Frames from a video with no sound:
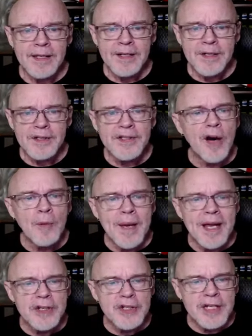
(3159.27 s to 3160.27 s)

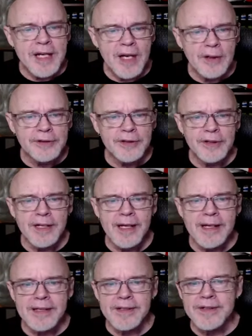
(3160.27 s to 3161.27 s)
Saomeji held her
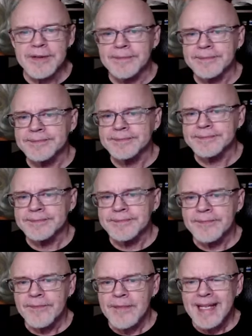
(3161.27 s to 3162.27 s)
gaze.
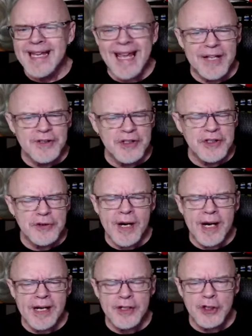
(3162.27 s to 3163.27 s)
He had
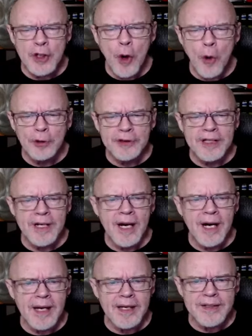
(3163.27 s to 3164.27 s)
strange golden
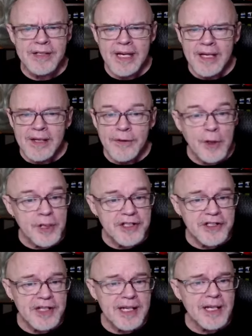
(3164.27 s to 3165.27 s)
eyes, though his
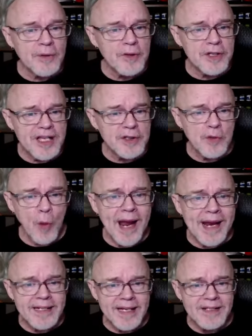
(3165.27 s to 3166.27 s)
skin was as
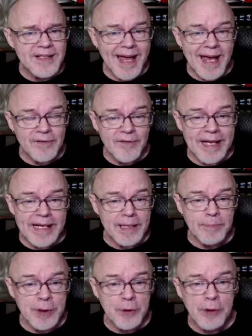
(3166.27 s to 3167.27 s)
white as that of any
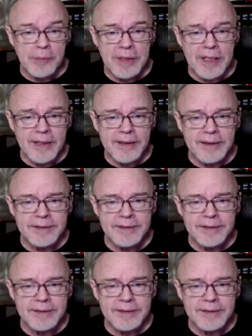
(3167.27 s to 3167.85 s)
pure blood.